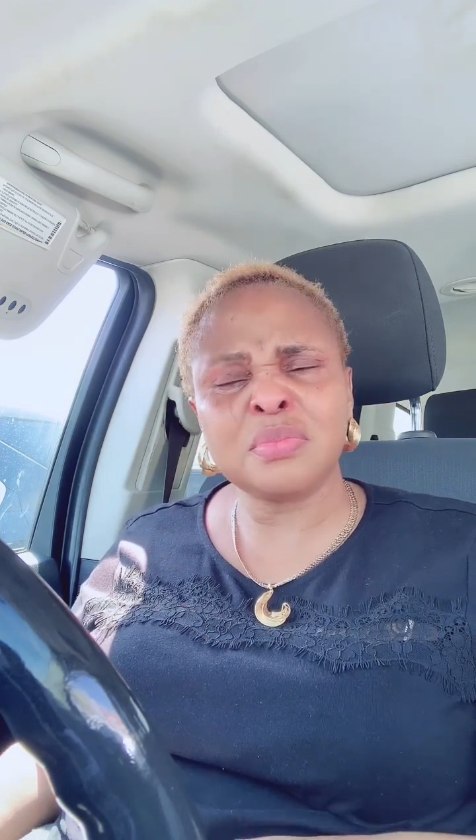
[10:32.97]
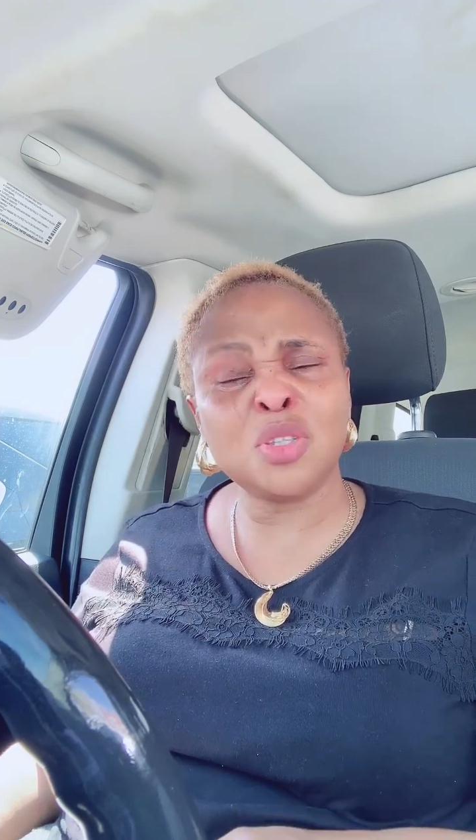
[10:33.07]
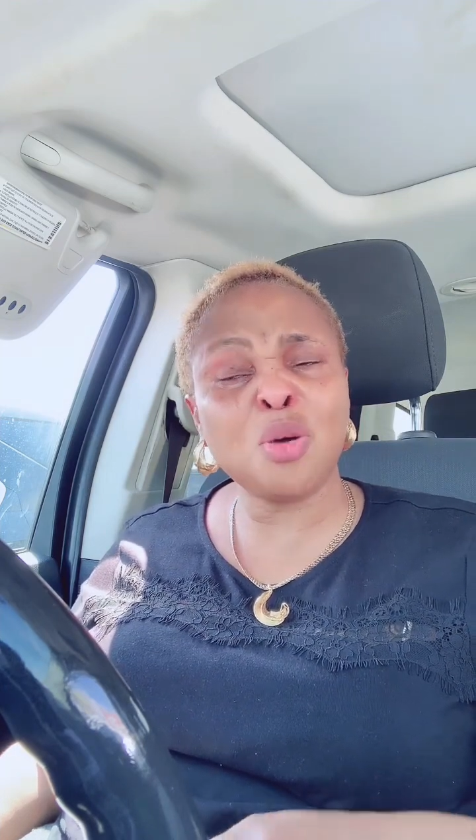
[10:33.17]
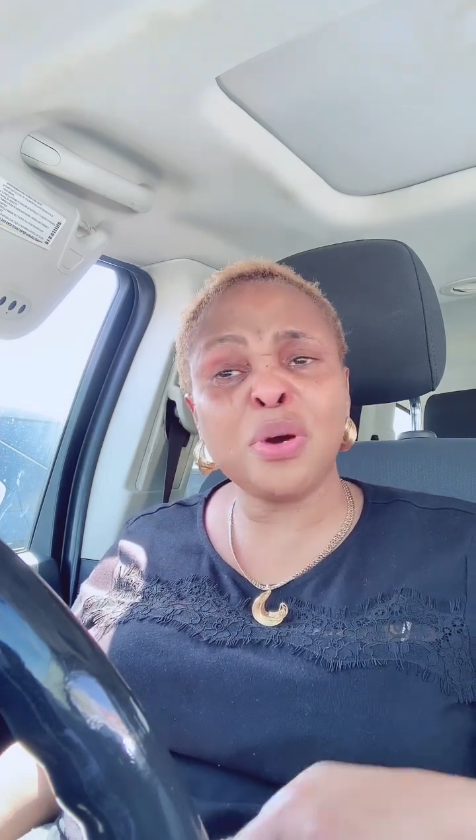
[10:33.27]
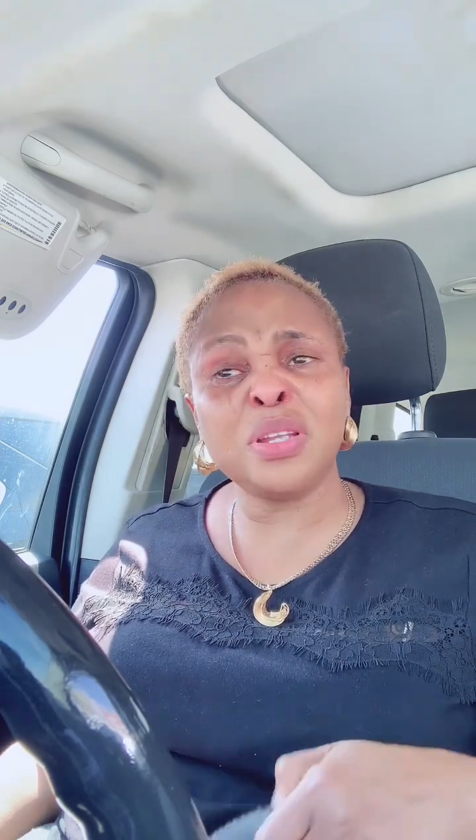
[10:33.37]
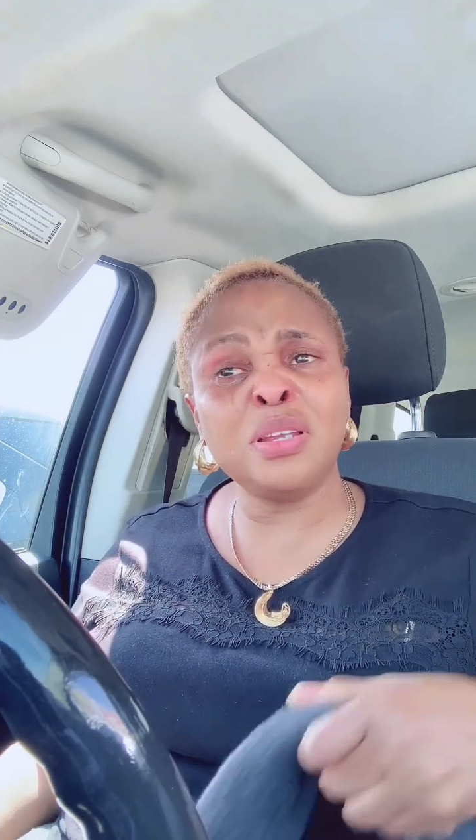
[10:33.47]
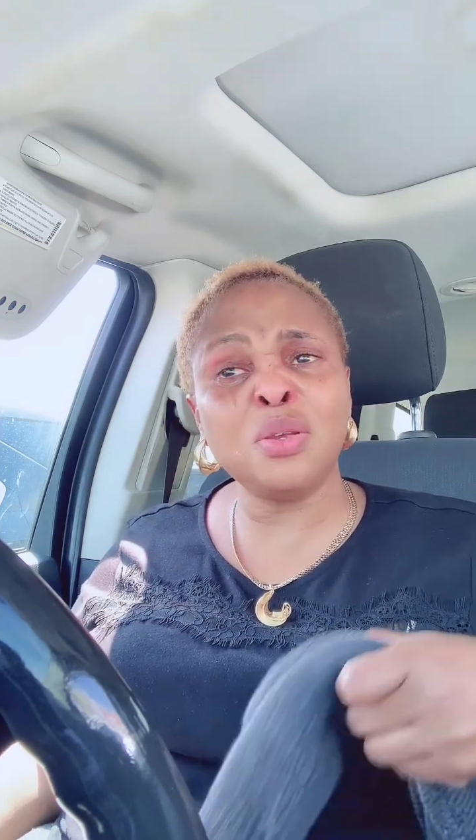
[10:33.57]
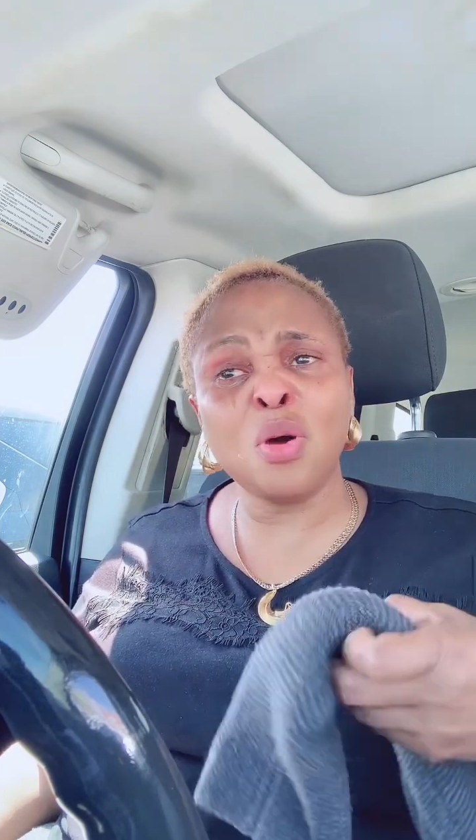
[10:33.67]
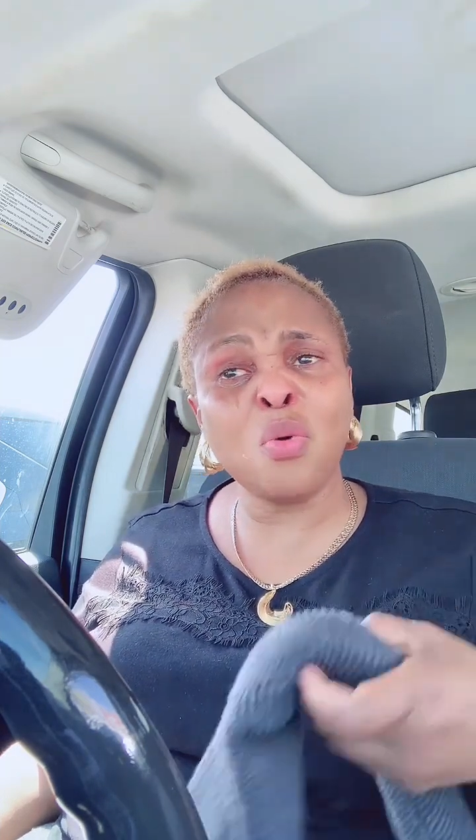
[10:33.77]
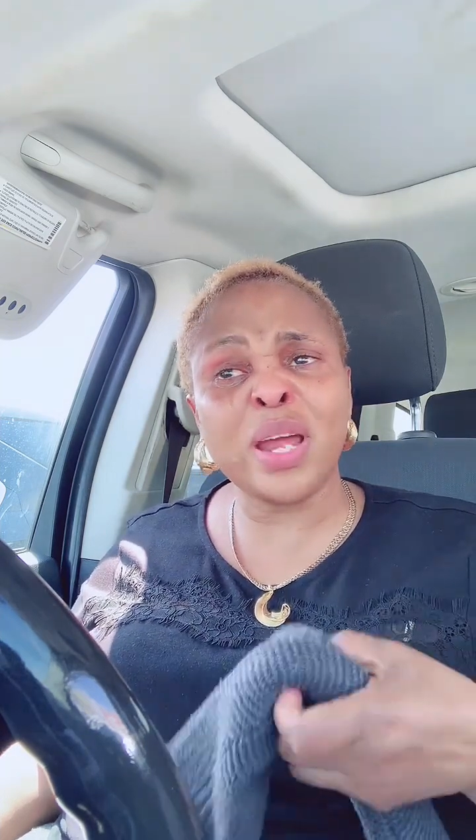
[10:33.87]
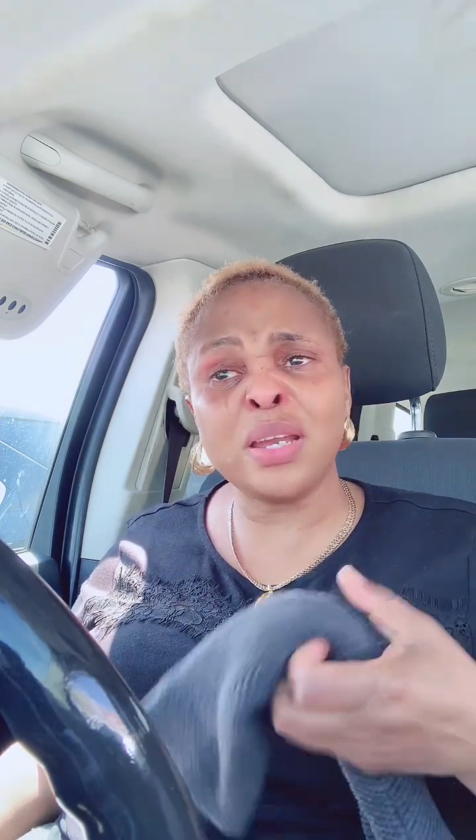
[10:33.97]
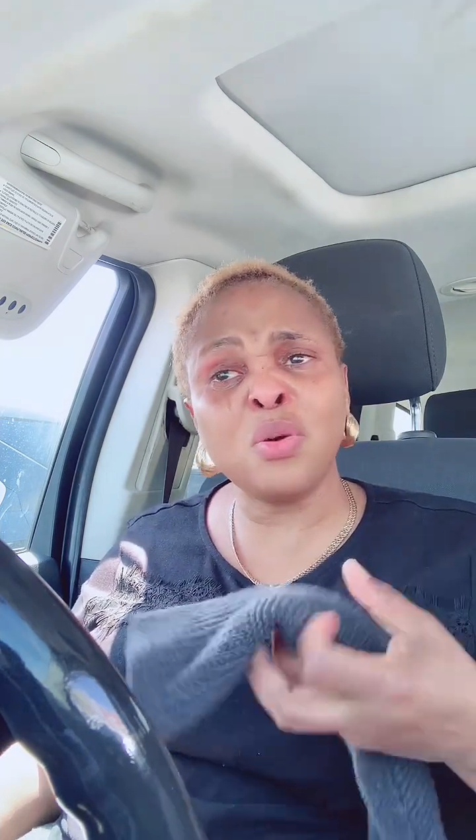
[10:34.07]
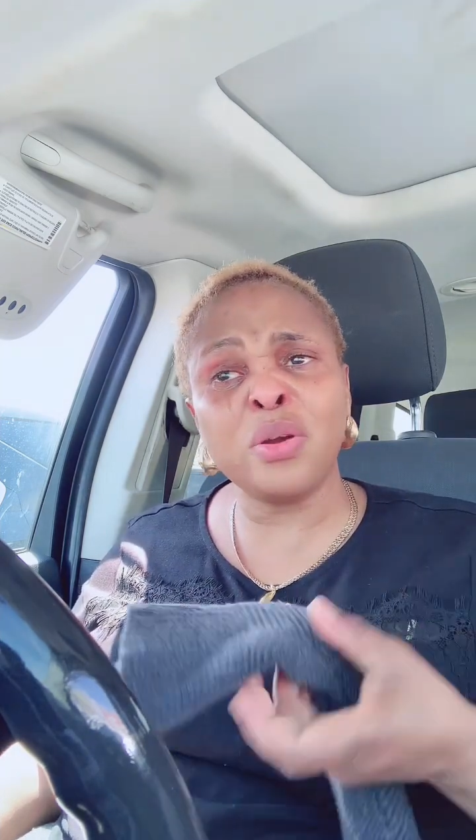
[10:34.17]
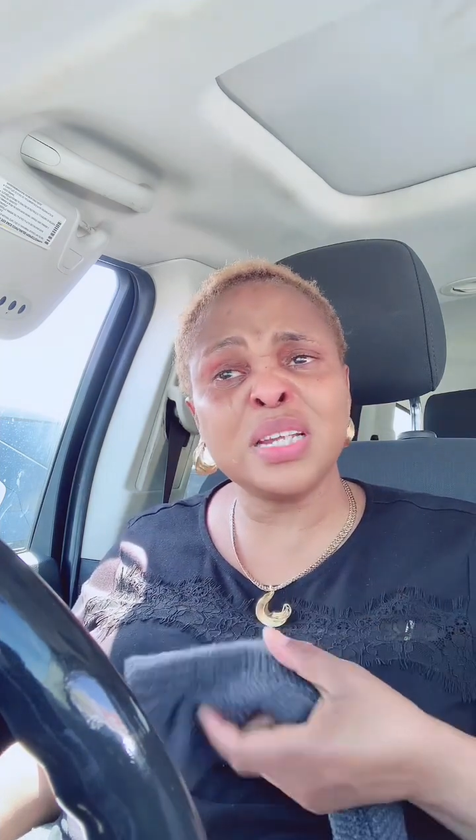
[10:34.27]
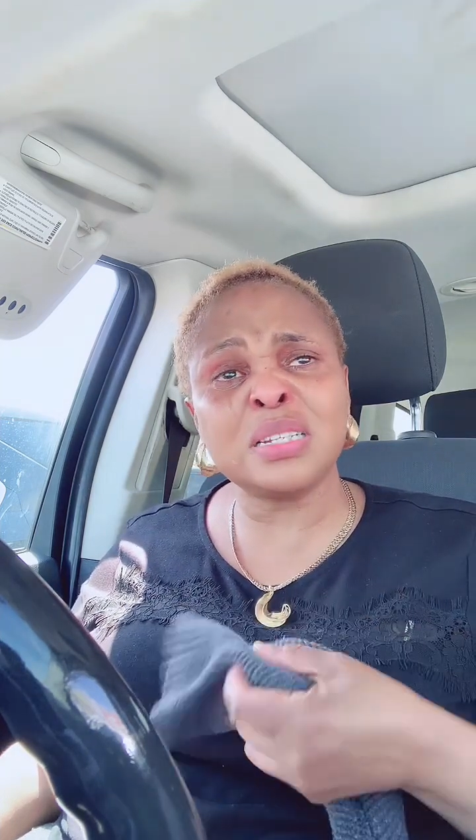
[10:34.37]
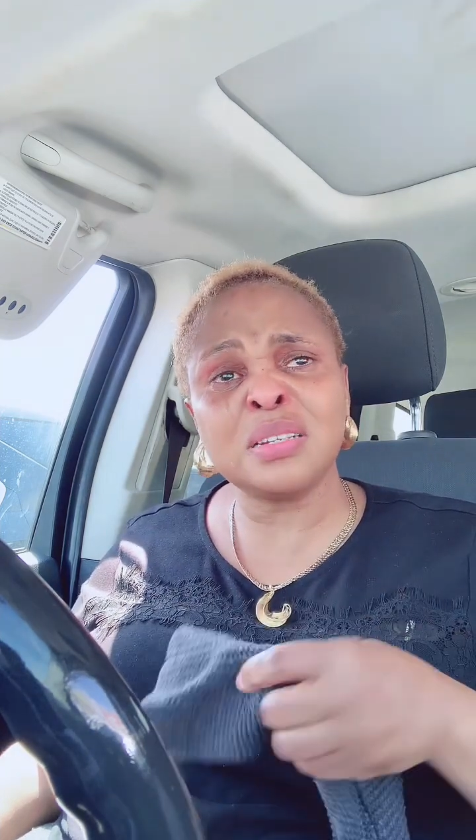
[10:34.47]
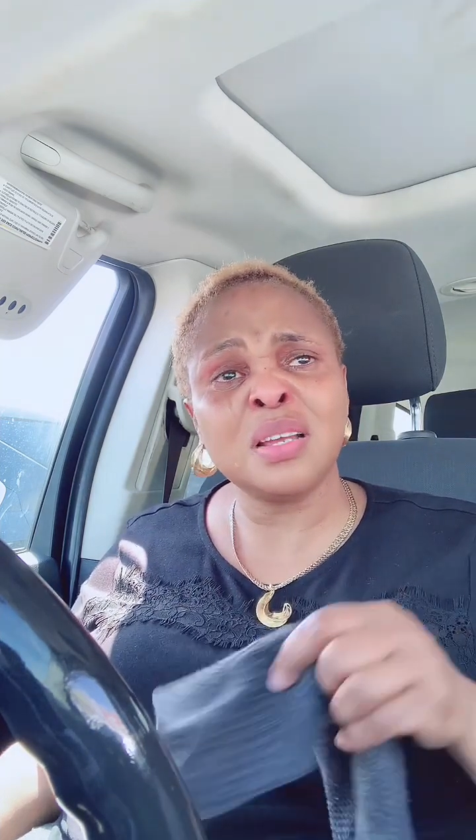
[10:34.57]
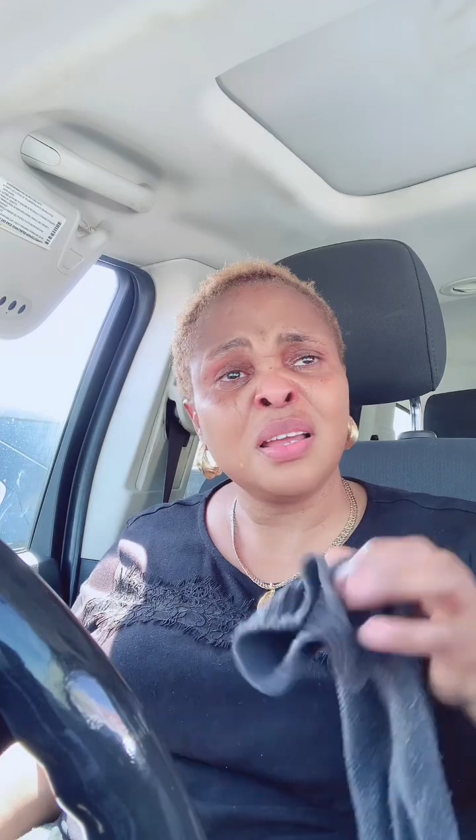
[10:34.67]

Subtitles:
Nobody know when he go reach,